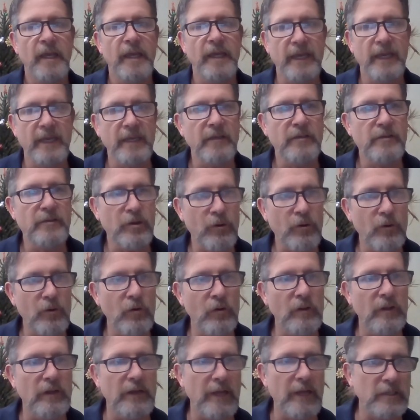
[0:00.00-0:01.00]

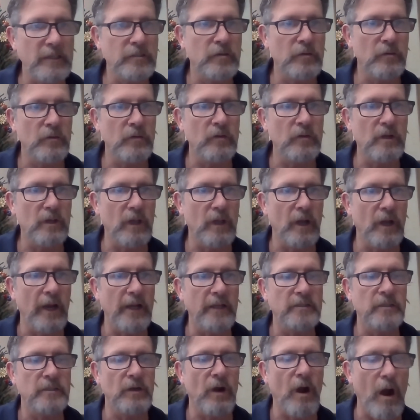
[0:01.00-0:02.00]
internal and external
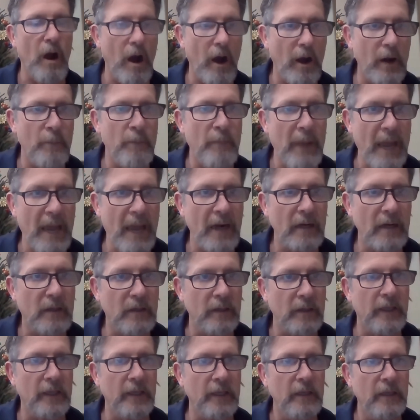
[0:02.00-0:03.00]
clients
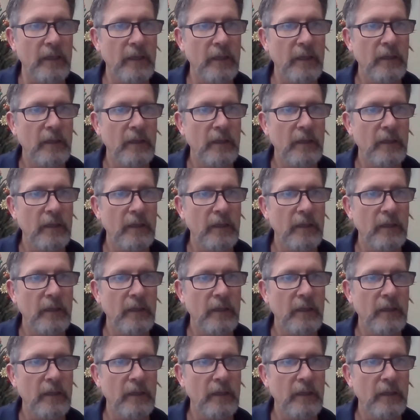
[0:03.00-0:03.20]
automatically.